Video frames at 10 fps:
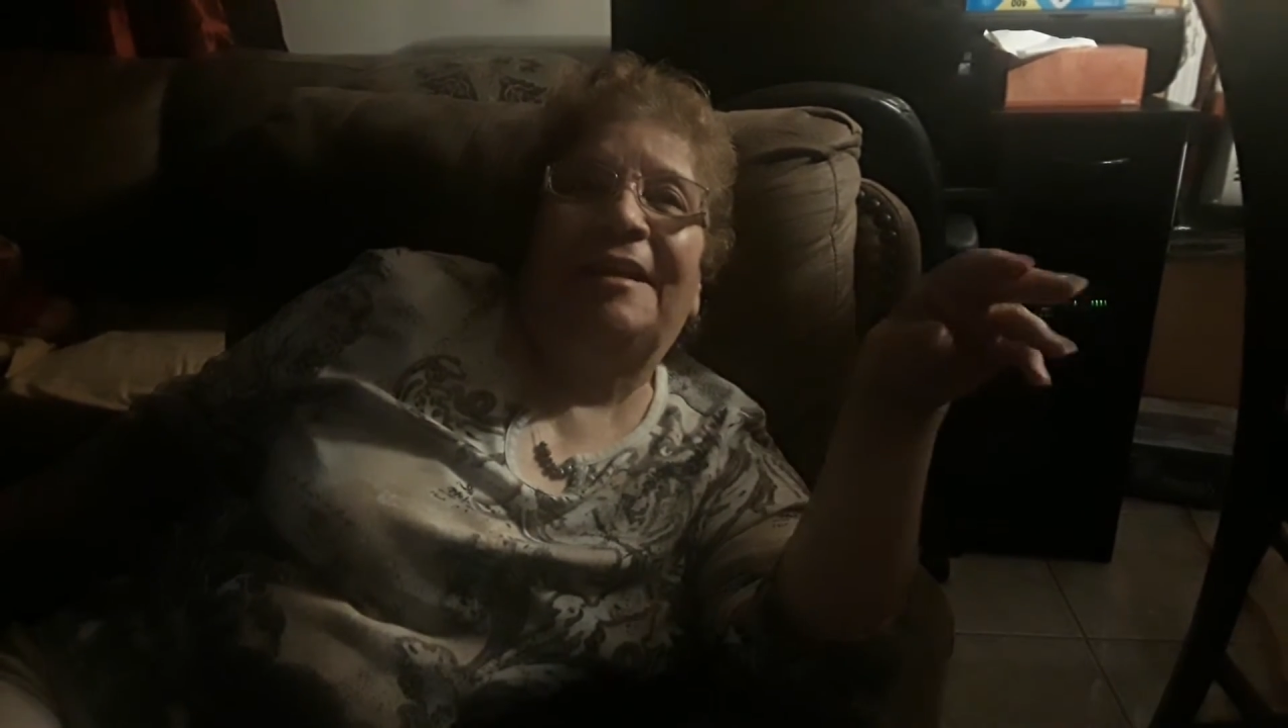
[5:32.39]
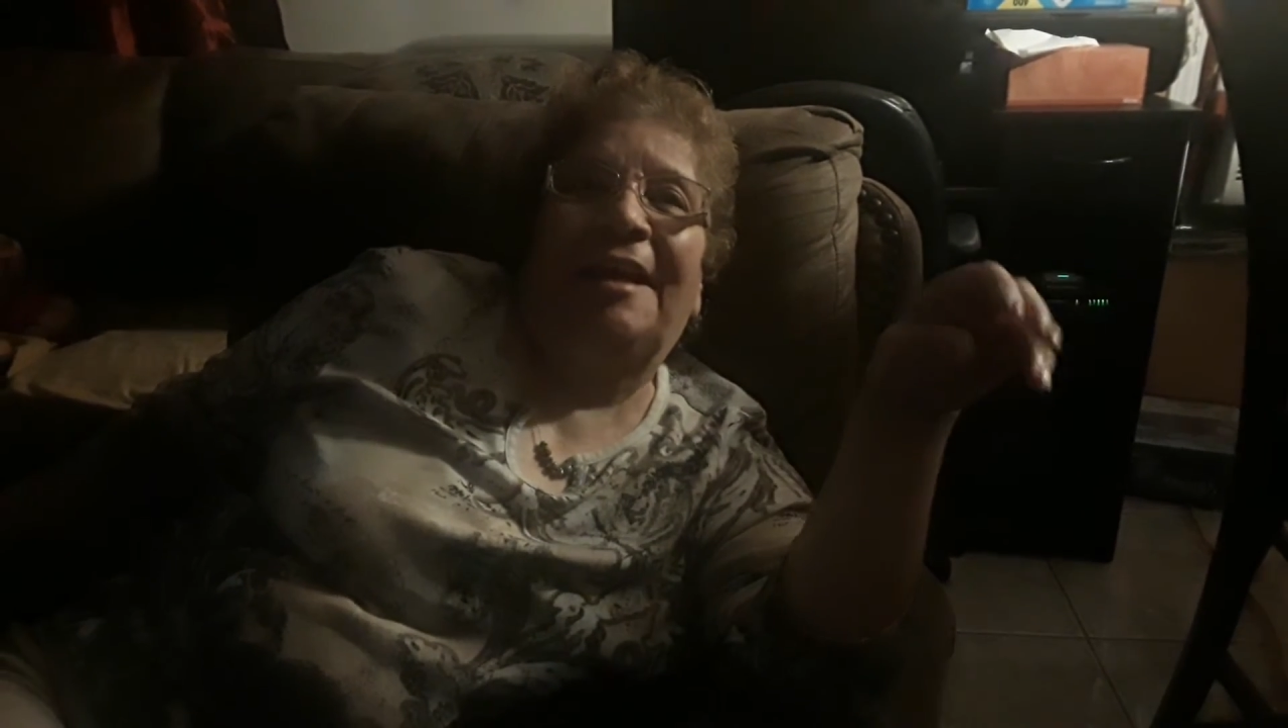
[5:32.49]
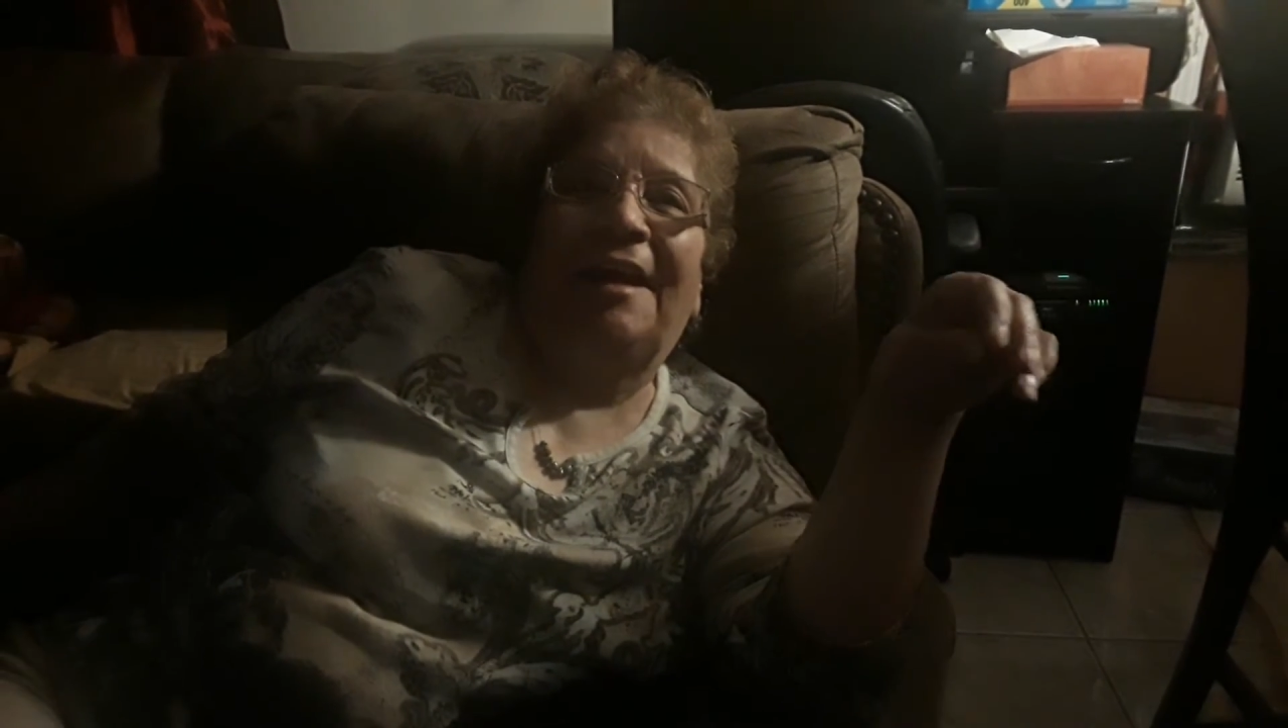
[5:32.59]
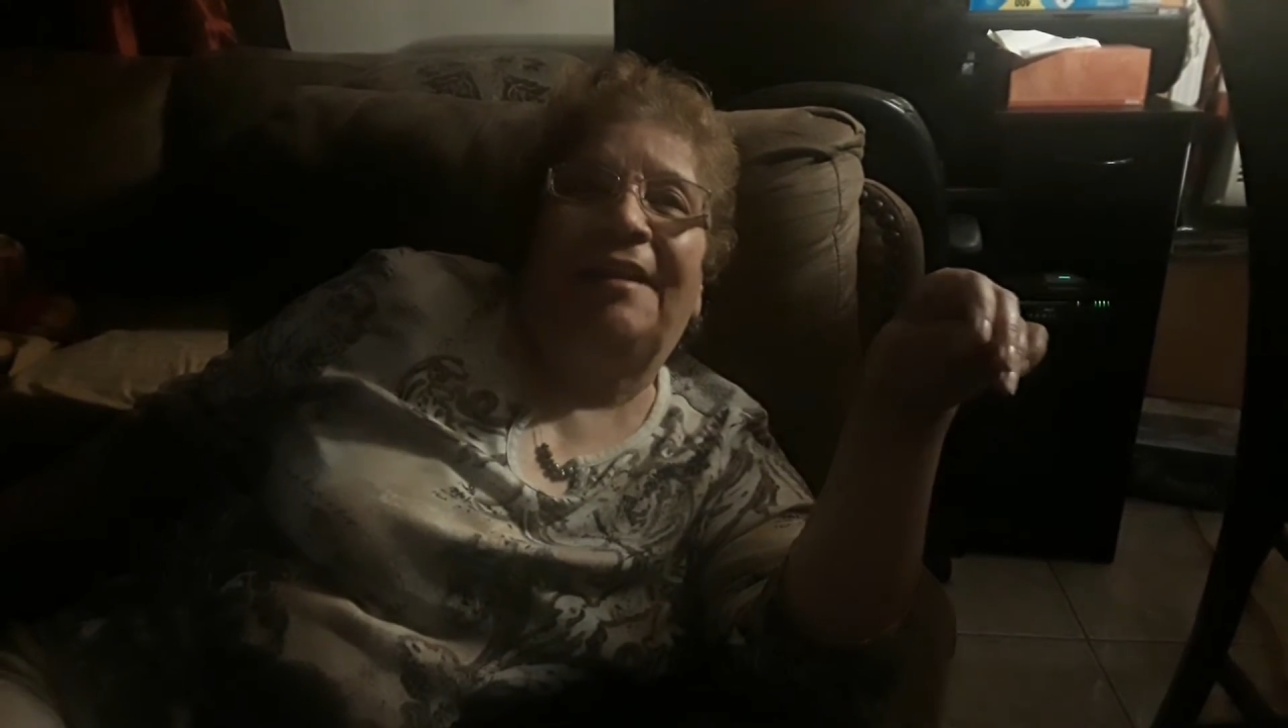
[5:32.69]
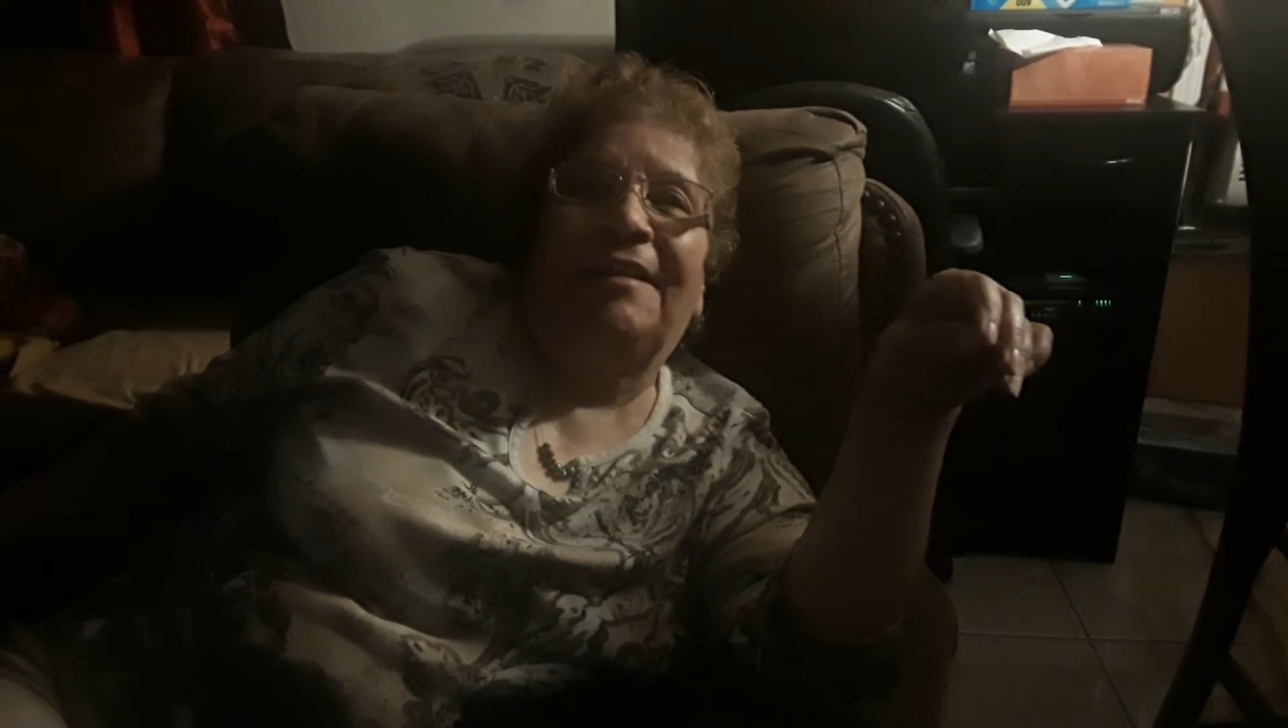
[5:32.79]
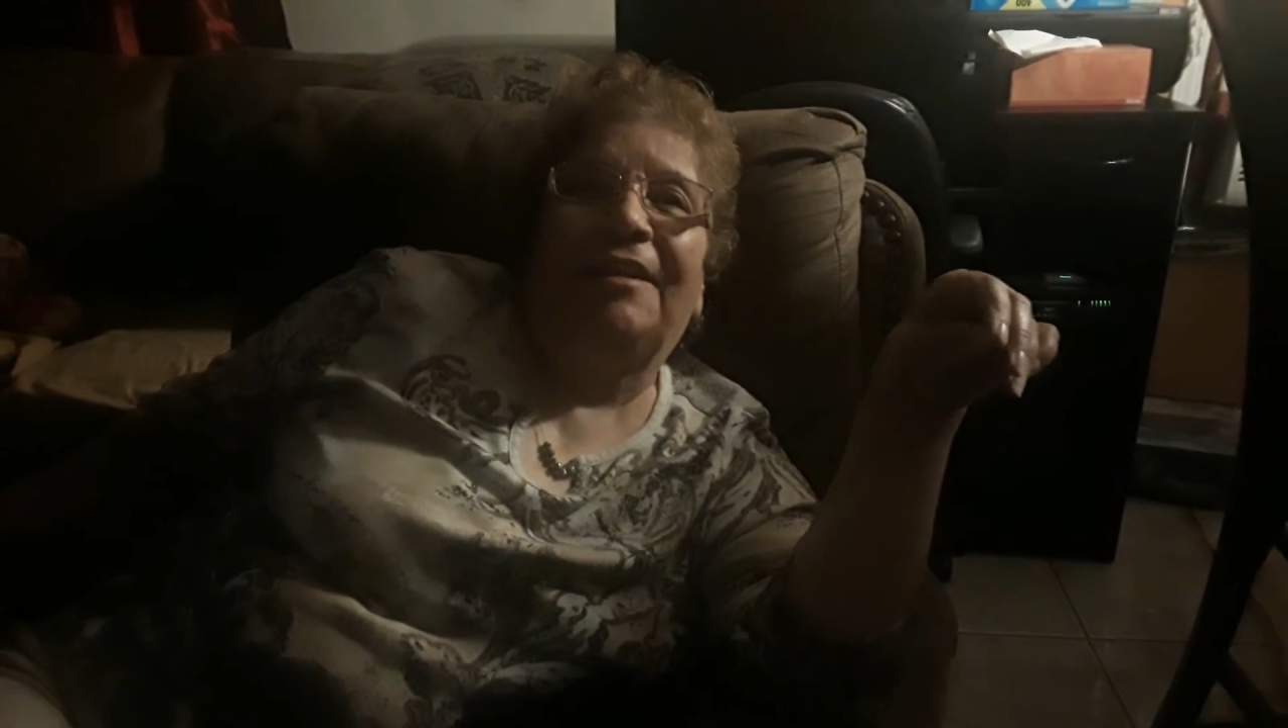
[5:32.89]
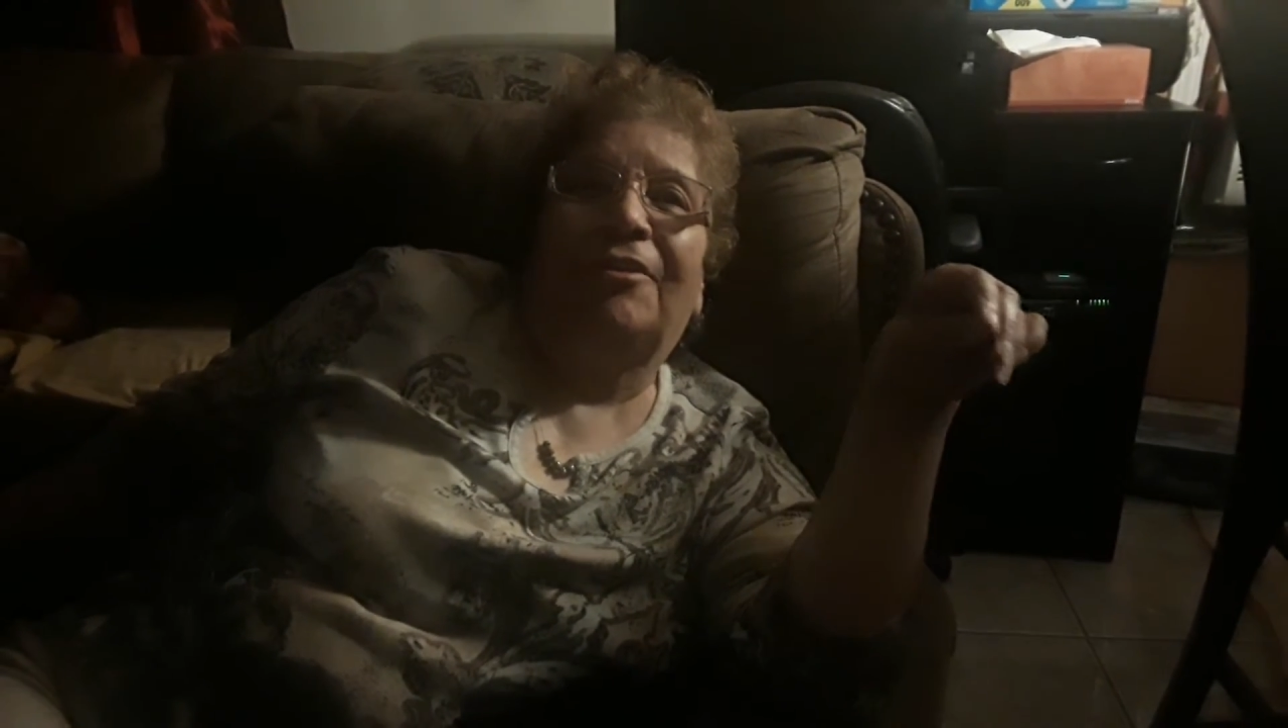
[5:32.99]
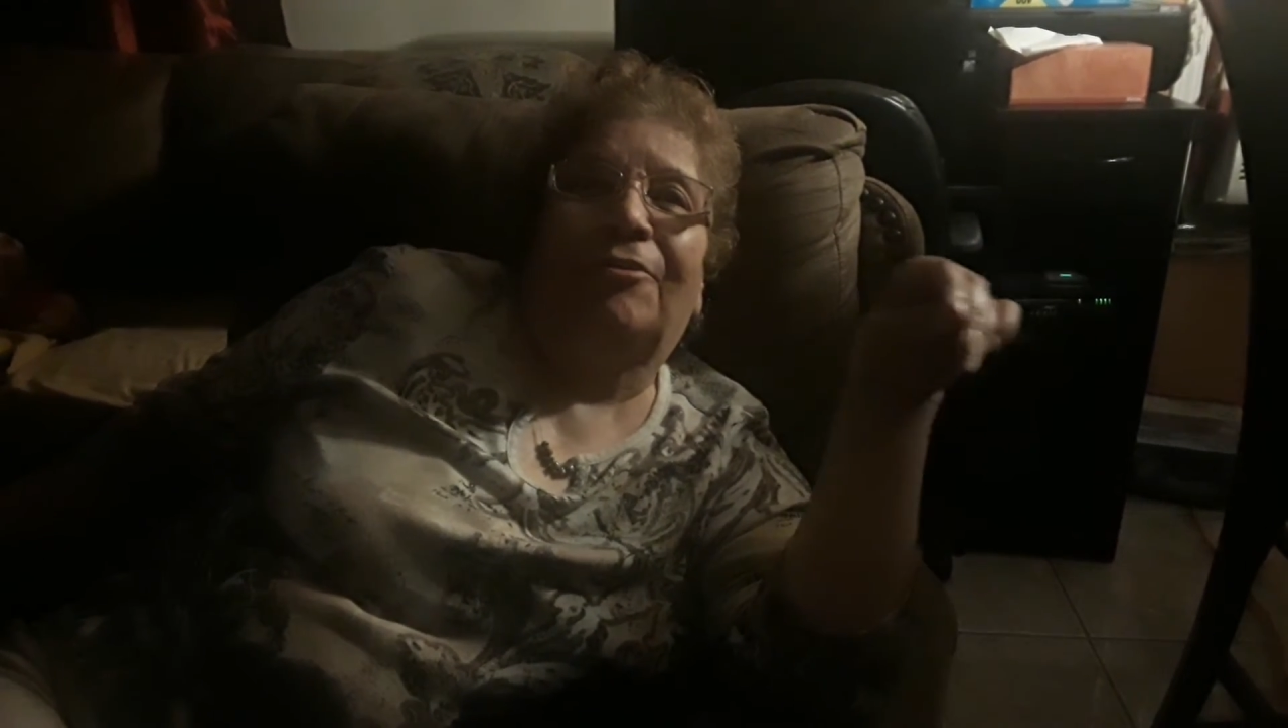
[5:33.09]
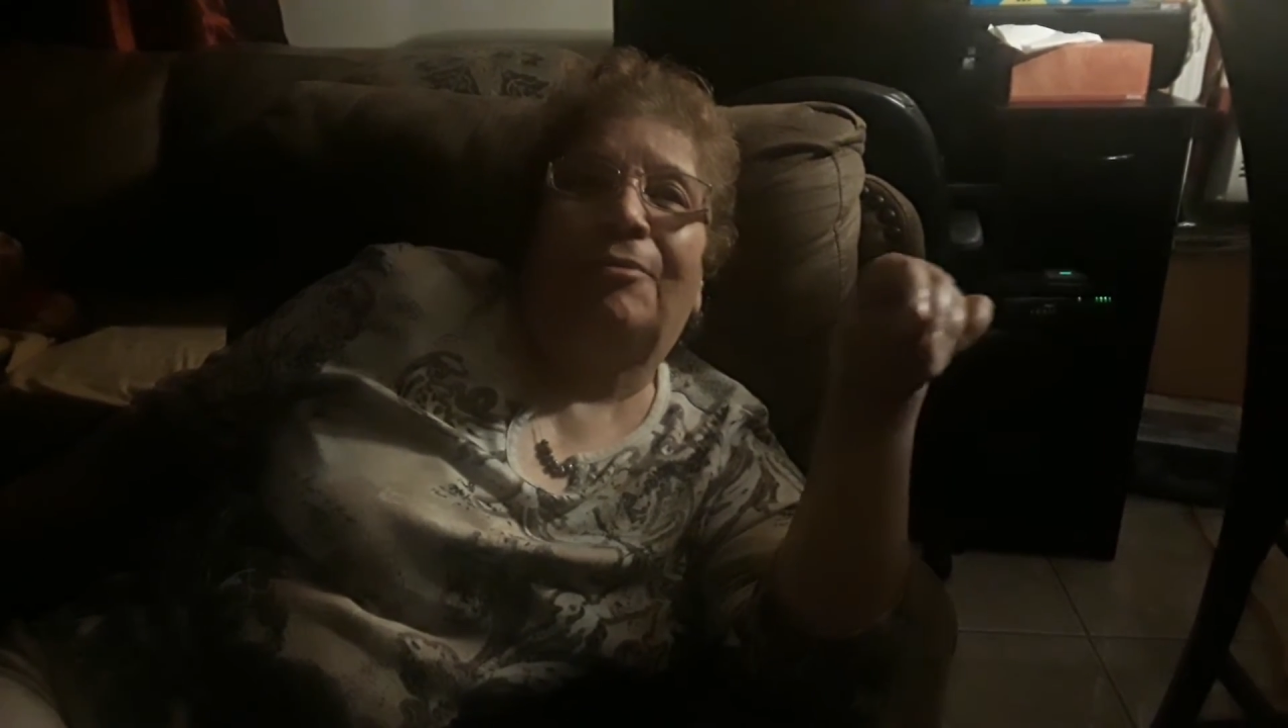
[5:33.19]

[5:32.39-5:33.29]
a candy or